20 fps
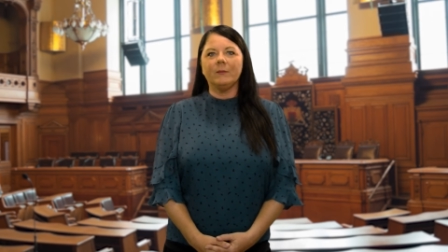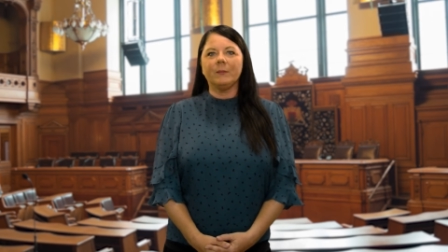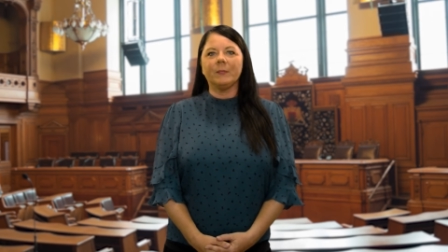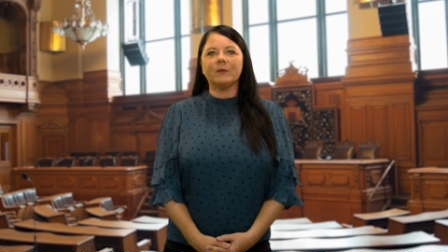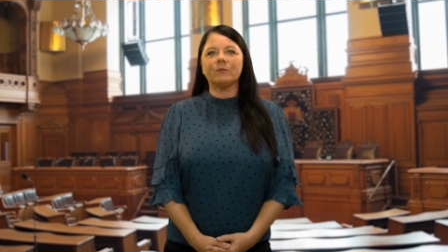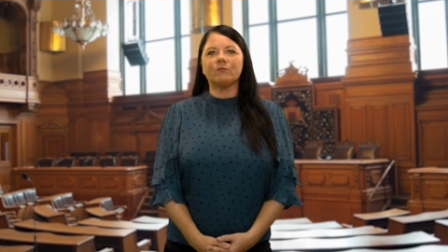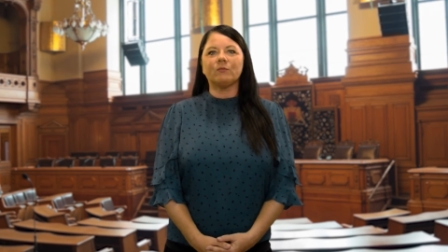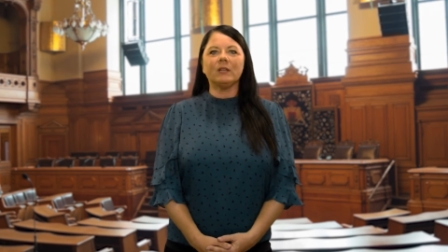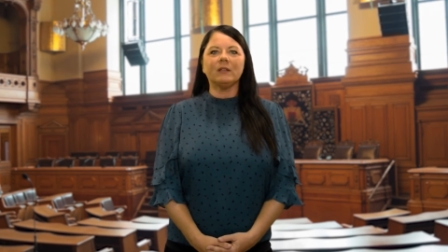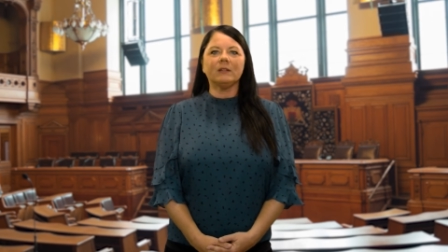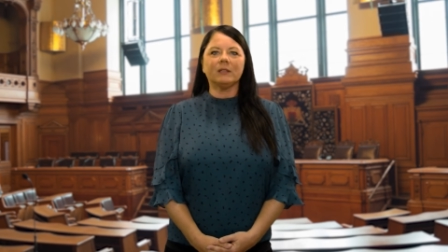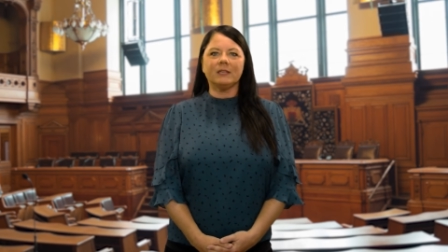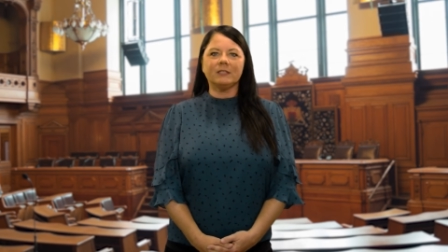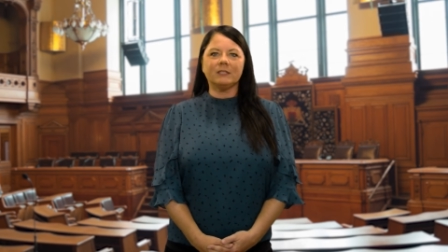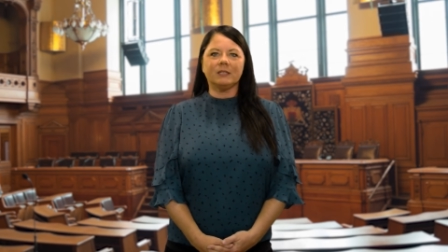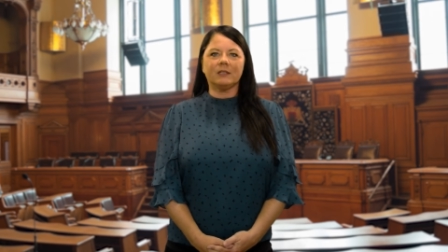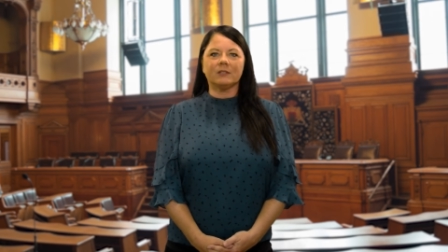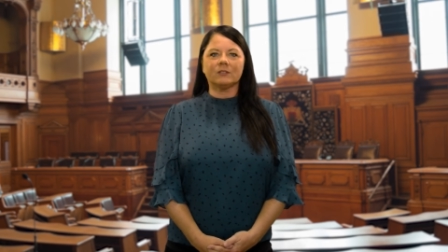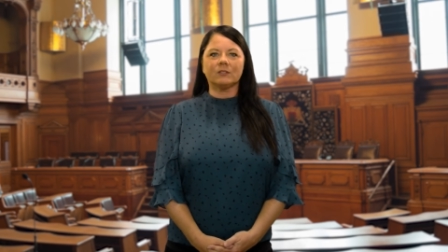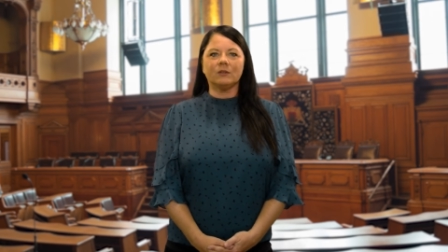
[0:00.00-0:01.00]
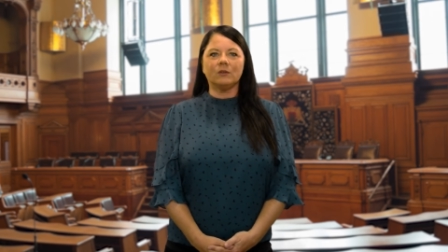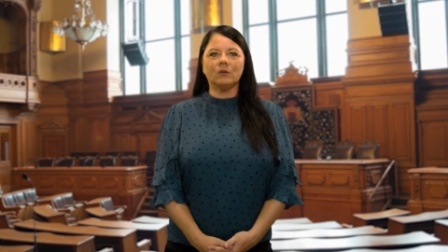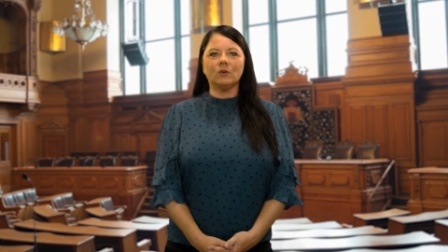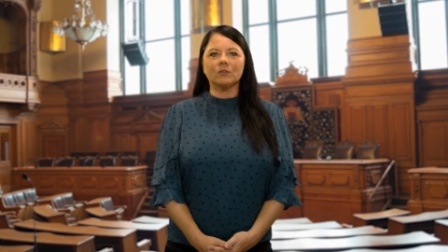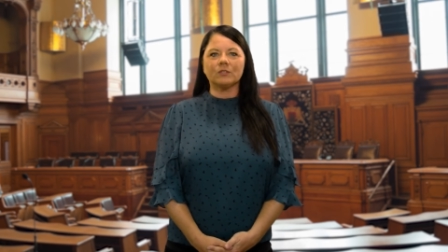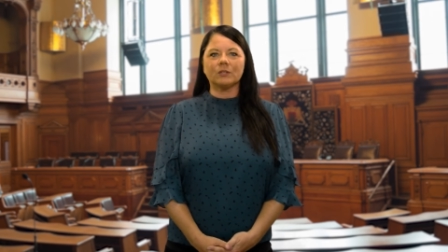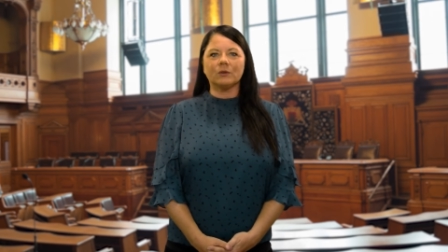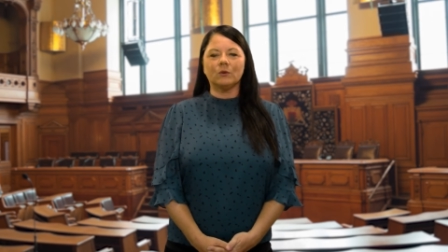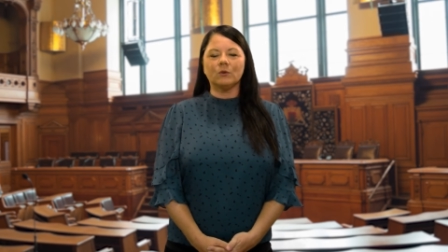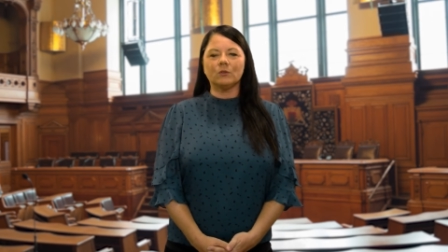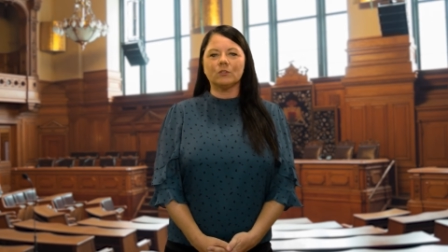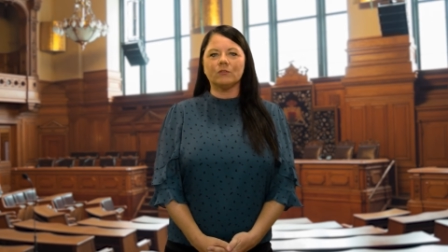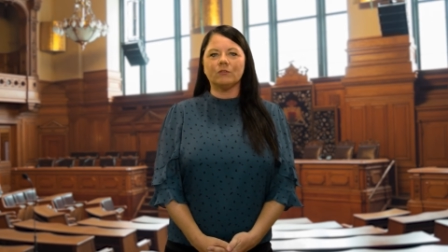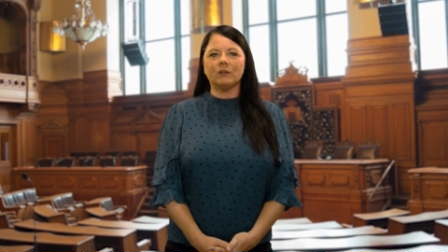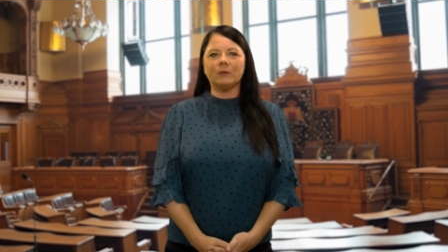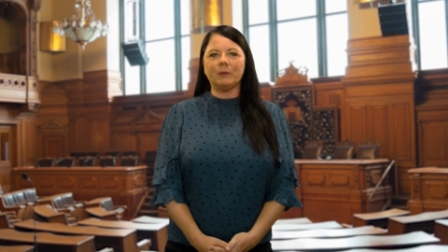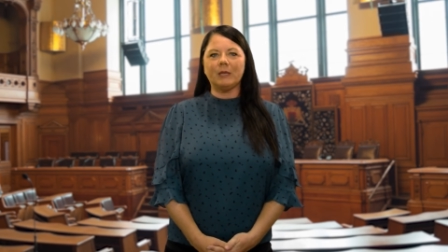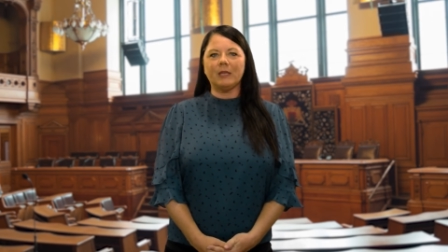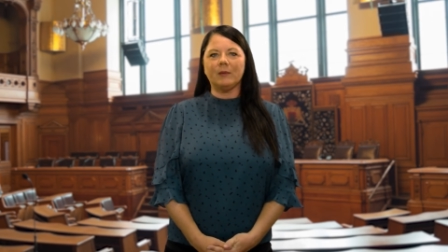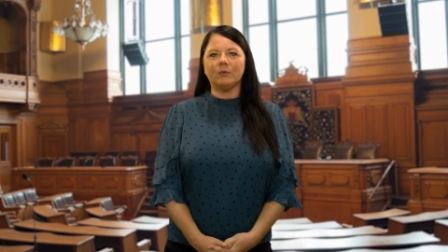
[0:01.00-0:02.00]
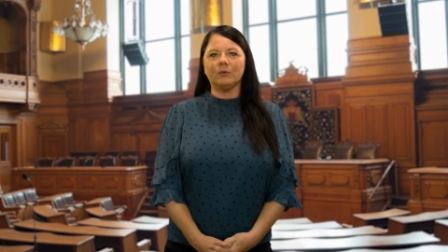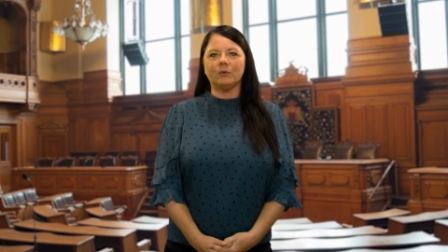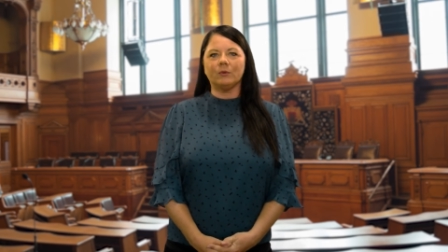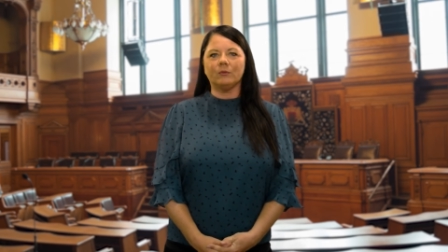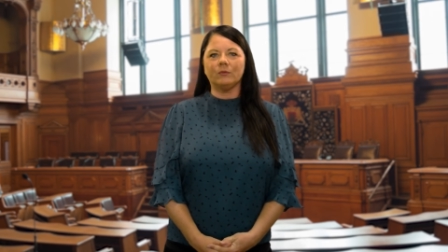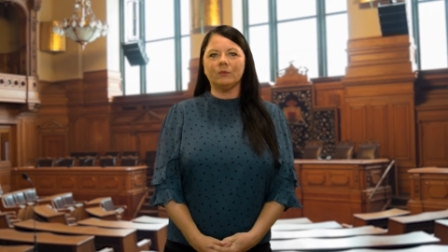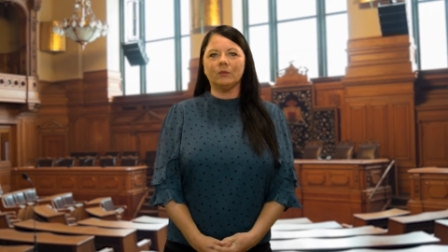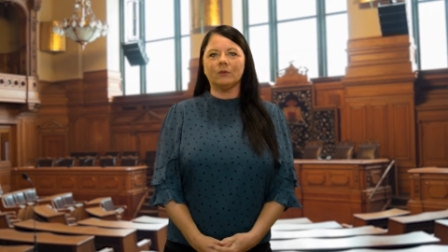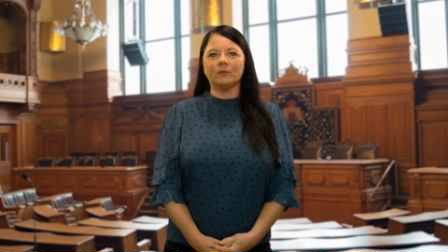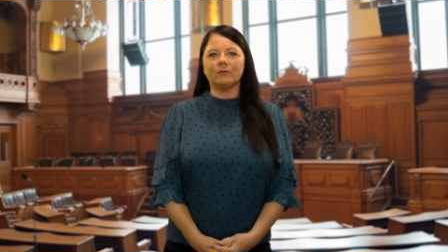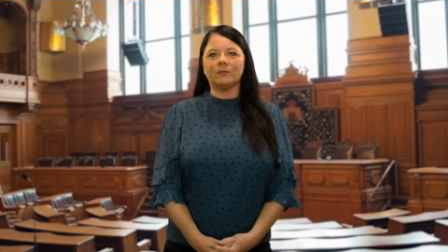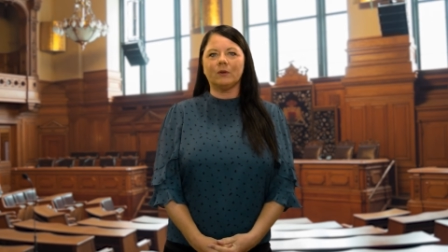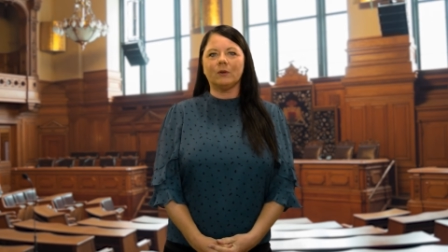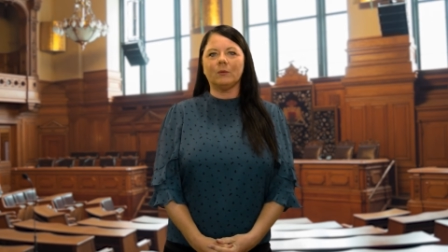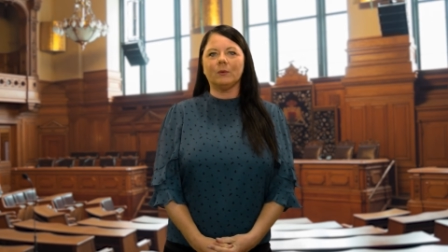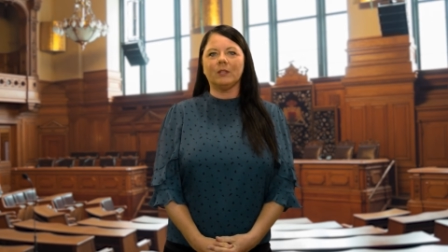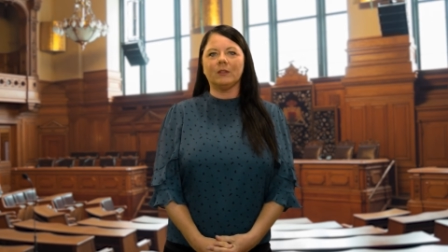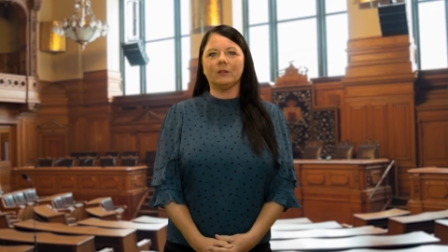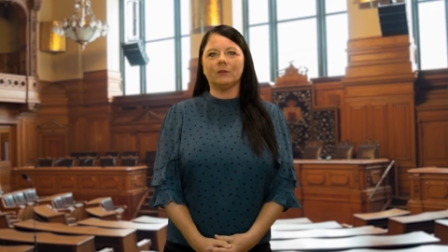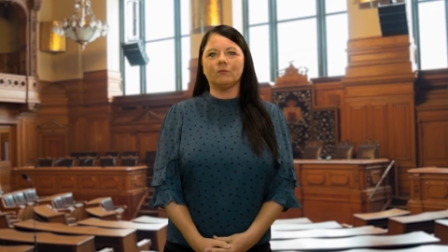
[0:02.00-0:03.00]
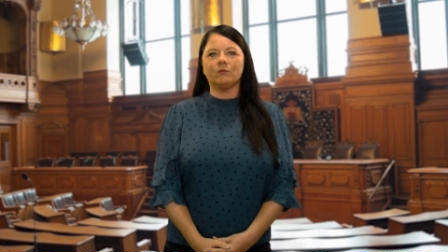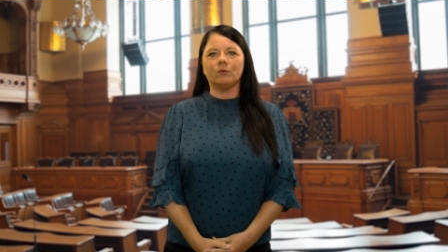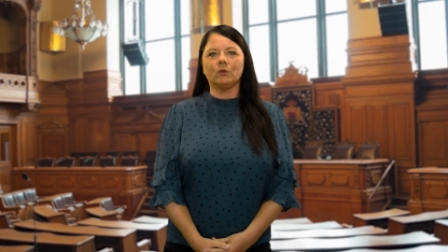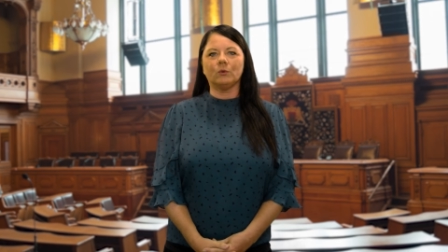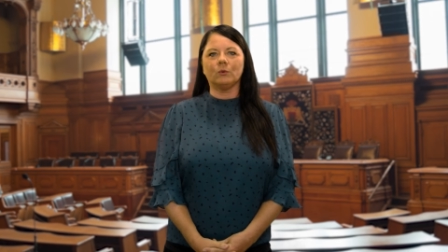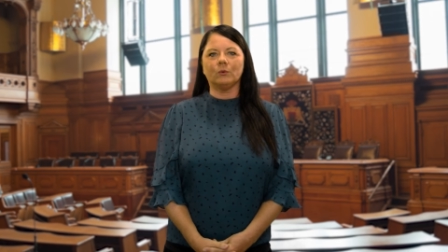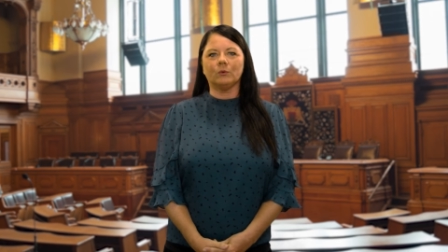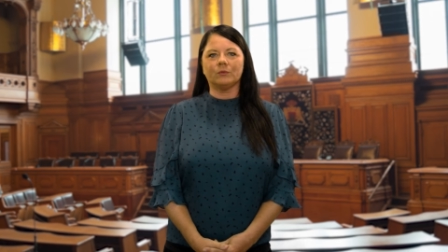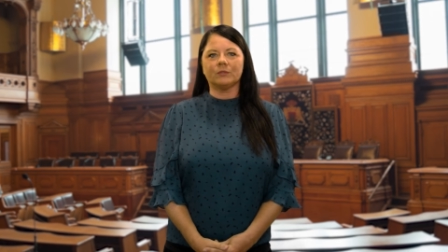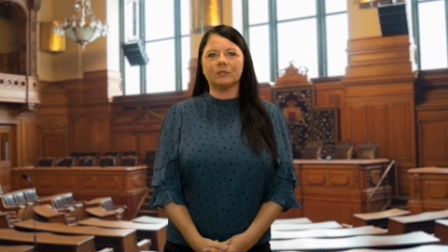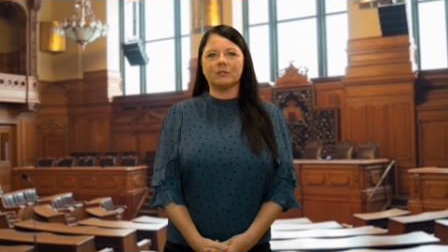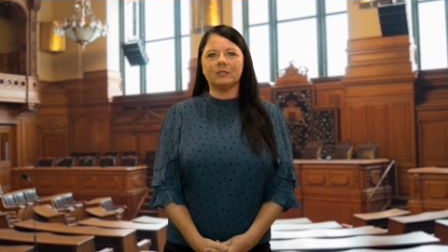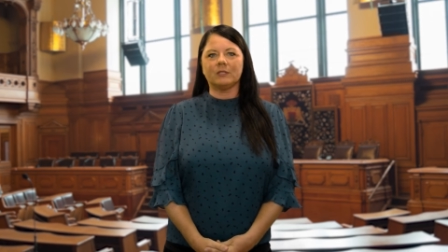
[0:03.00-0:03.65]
The real idiots are not ordinary people not following the rules,